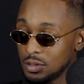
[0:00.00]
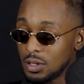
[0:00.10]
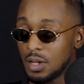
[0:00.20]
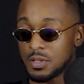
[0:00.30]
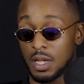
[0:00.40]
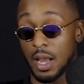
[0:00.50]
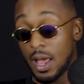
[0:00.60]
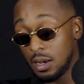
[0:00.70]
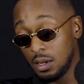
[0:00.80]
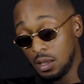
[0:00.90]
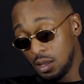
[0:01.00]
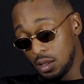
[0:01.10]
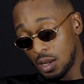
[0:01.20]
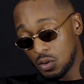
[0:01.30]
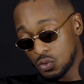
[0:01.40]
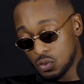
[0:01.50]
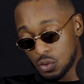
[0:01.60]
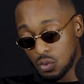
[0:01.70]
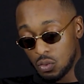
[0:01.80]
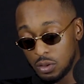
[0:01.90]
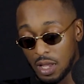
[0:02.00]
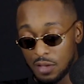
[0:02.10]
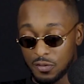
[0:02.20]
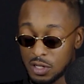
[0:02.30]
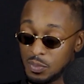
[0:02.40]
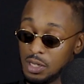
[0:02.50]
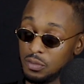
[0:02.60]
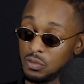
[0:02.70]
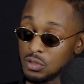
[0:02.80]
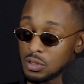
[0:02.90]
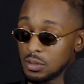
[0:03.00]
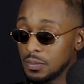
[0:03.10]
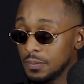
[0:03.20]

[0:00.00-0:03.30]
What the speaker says: Do you know what I'm saying? And that was also their first million views.